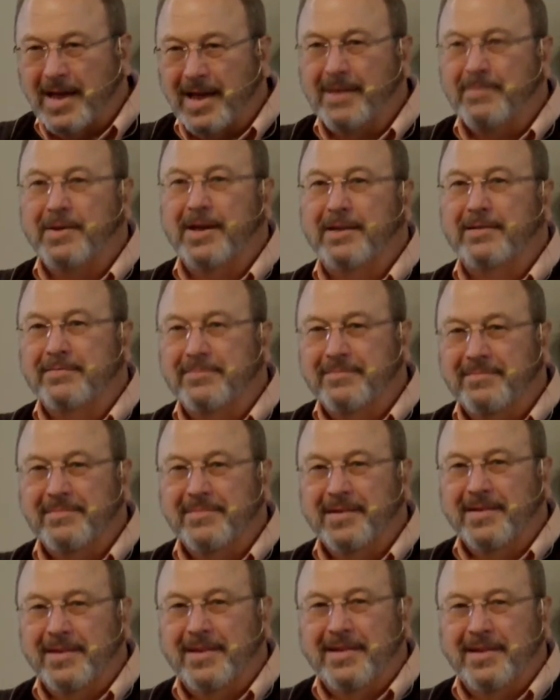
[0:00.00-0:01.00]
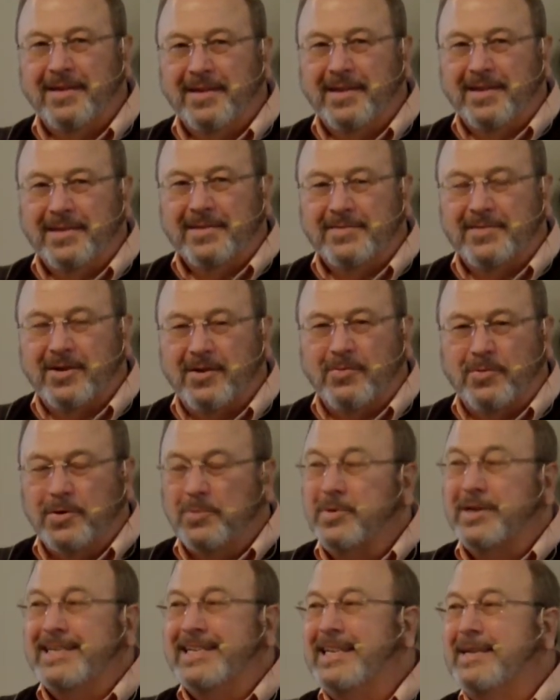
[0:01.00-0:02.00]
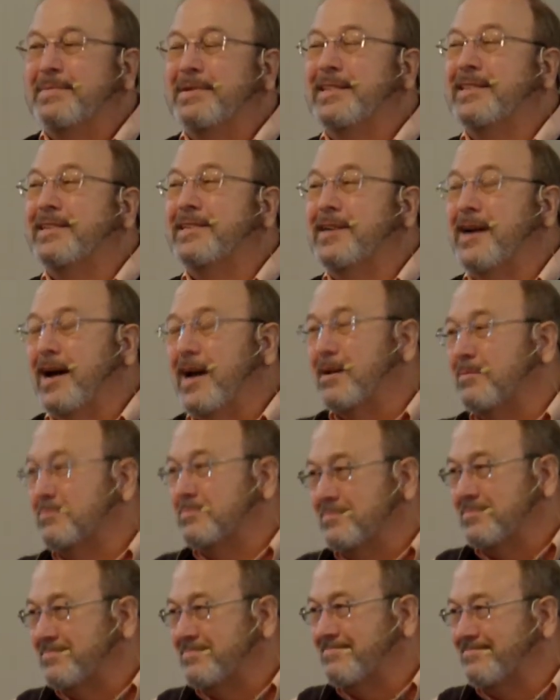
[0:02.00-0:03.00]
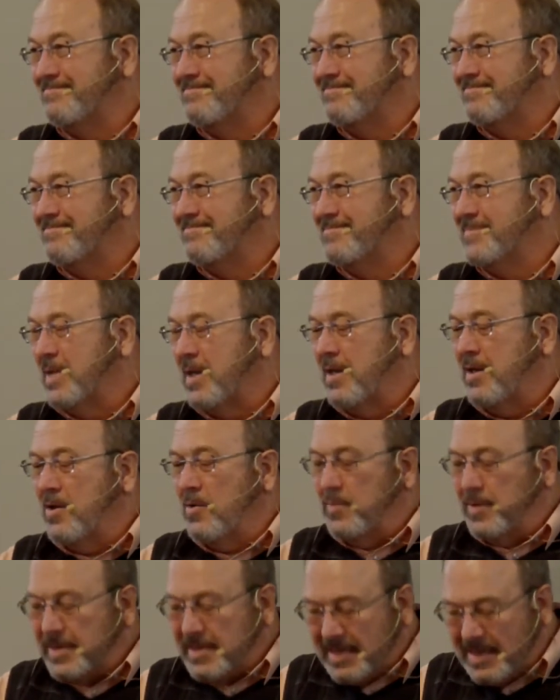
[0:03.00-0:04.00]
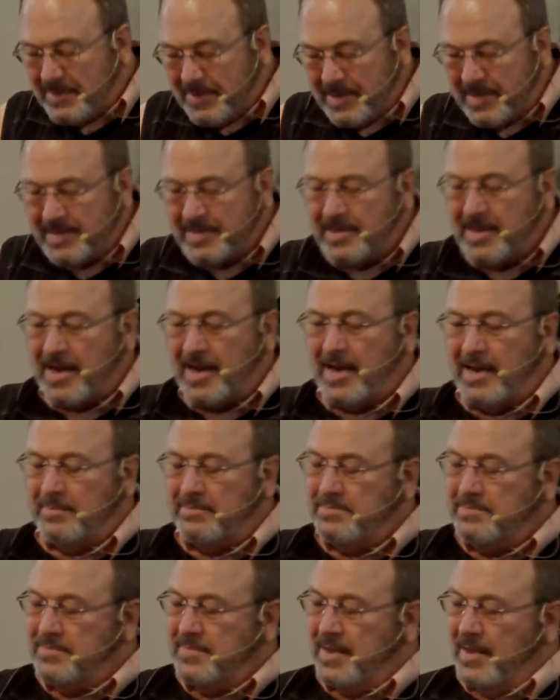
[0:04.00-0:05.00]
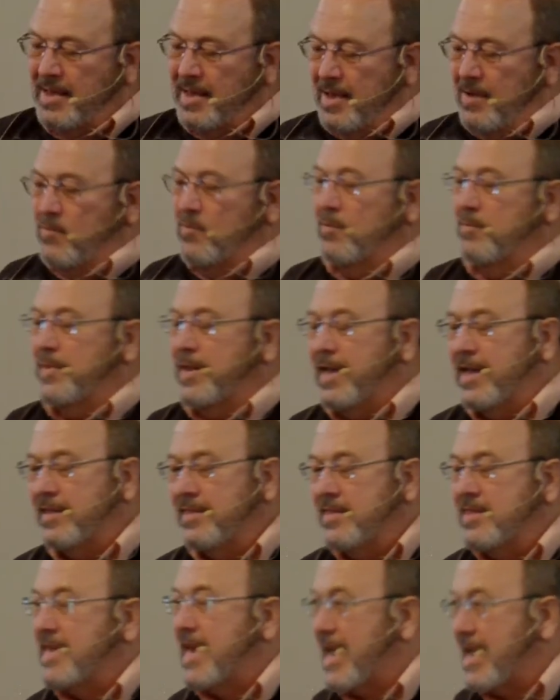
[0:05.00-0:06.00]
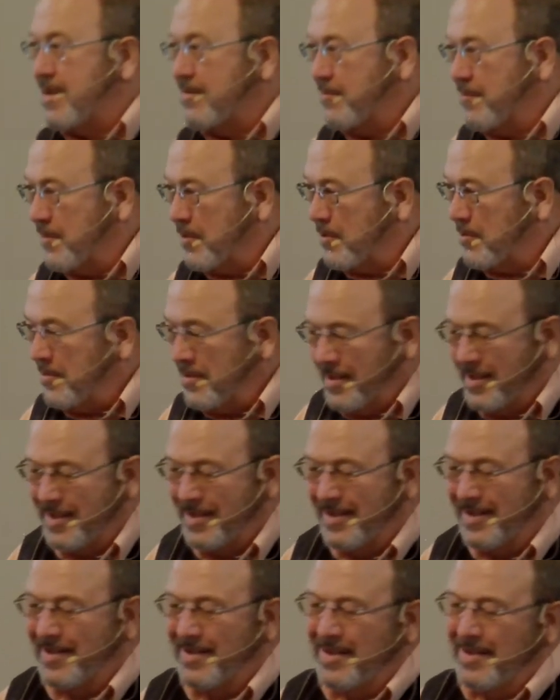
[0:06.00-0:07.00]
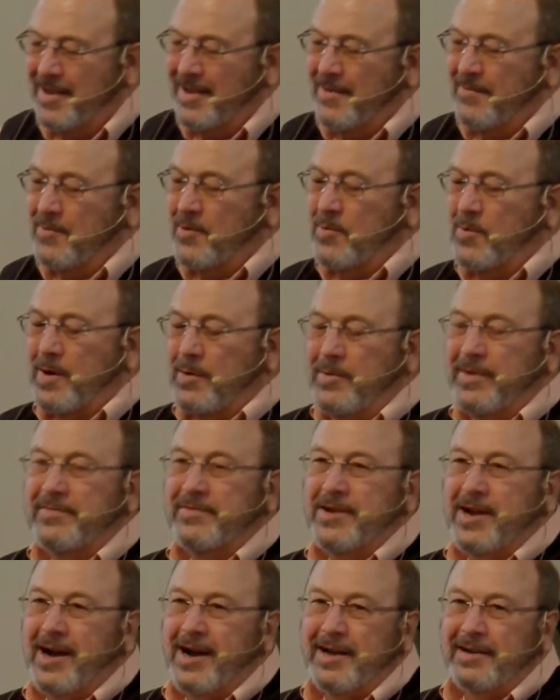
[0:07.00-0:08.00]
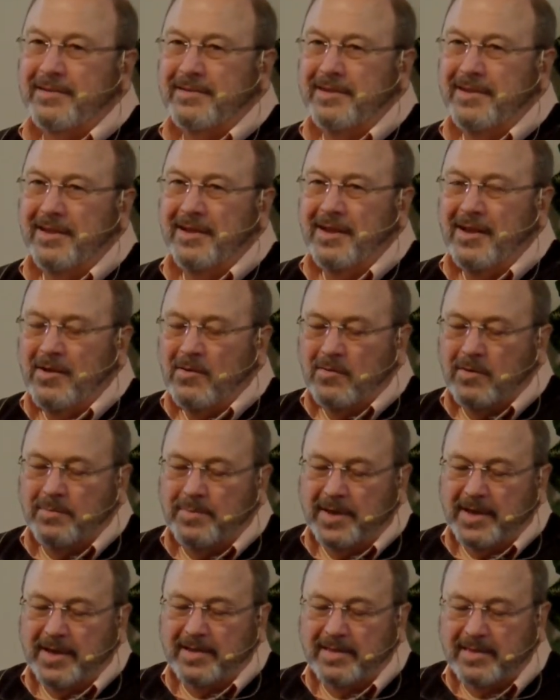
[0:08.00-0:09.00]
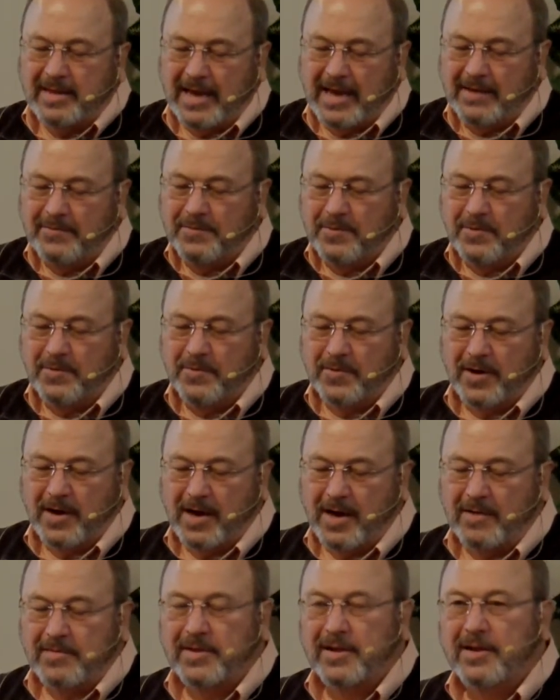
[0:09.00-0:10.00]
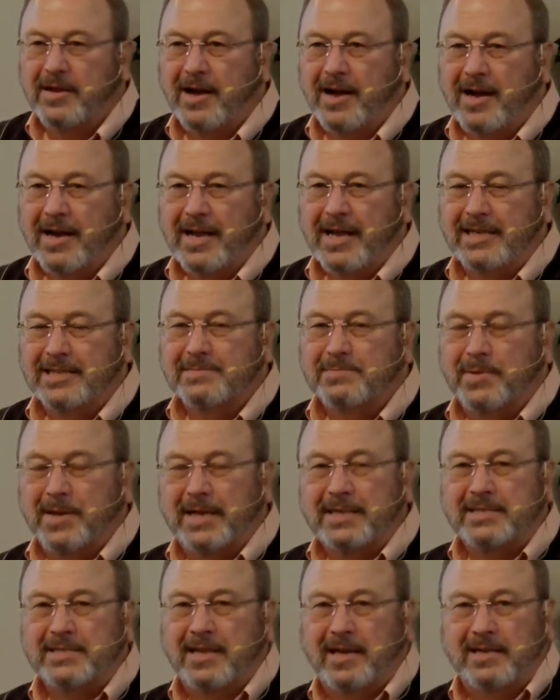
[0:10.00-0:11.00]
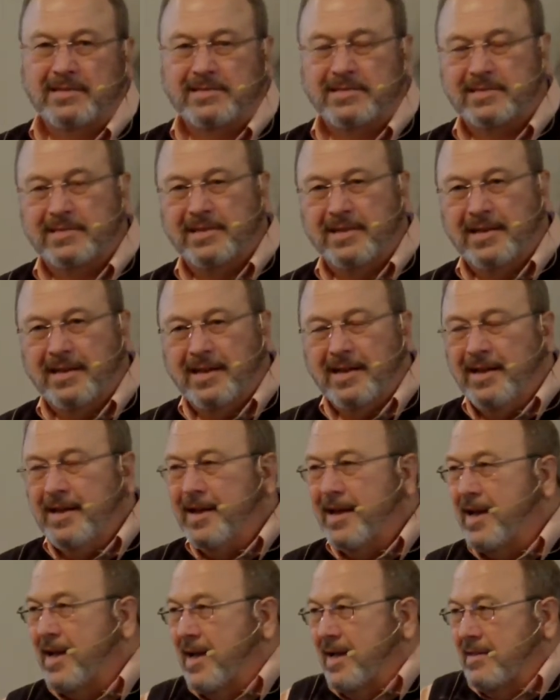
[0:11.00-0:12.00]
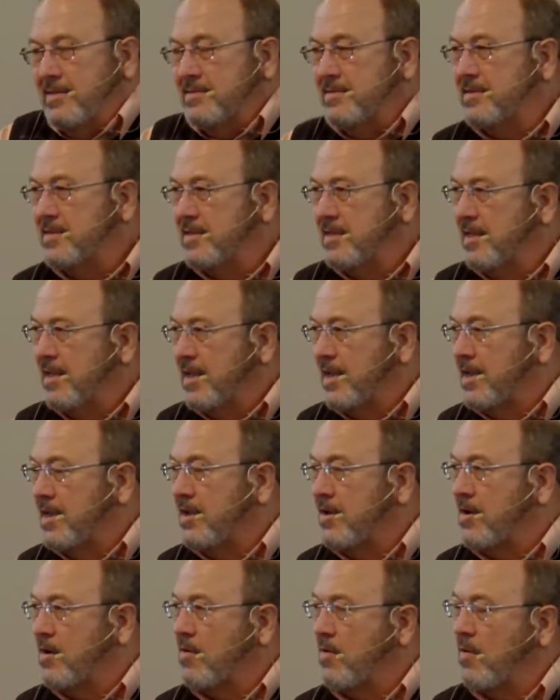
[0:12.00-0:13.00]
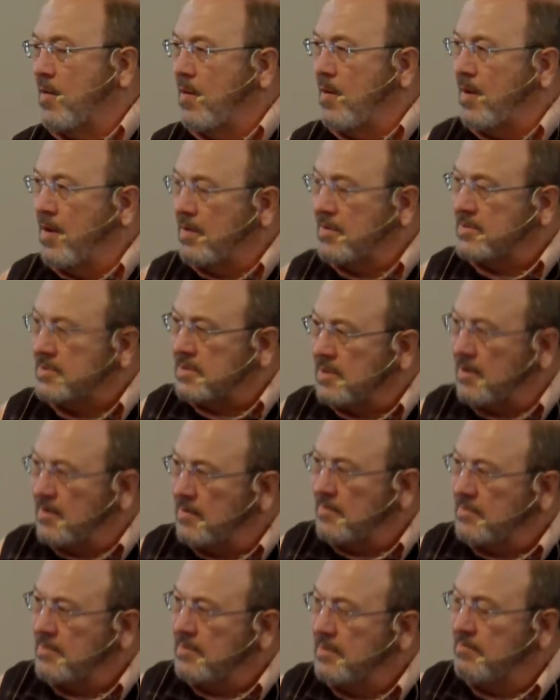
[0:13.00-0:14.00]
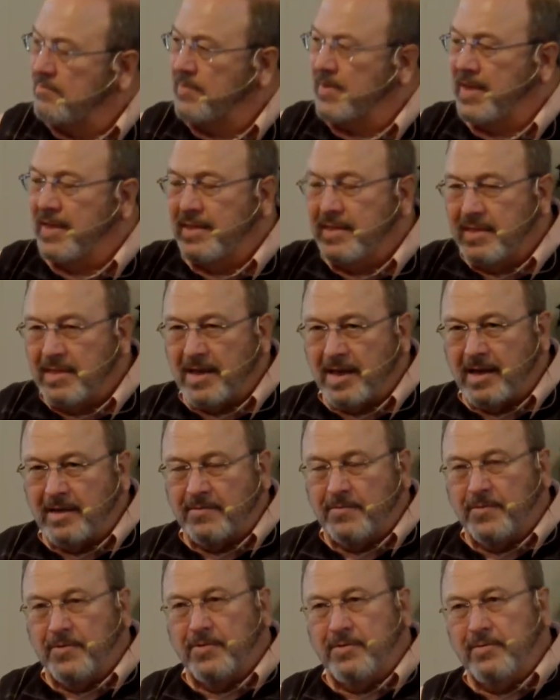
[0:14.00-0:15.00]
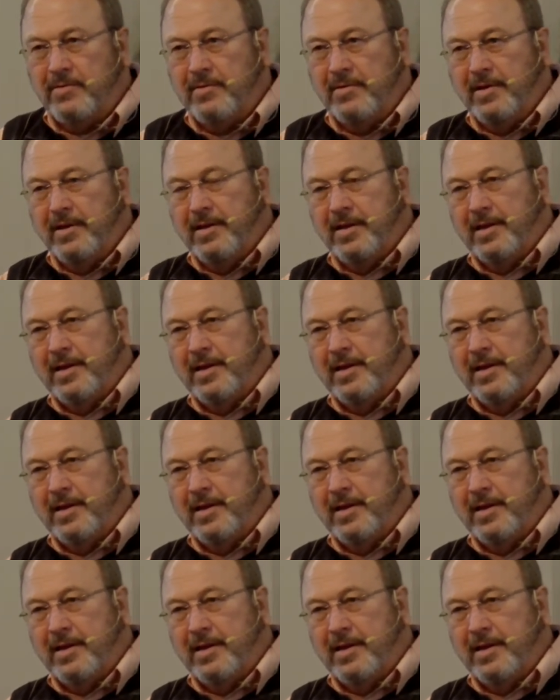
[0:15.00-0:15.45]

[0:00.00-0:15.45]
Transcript: Amen. So we're redeeming the time. Redeeming the time we're being thankful for what we've got. We're being thankful for how that God has blessed us. And, you know, also be thankful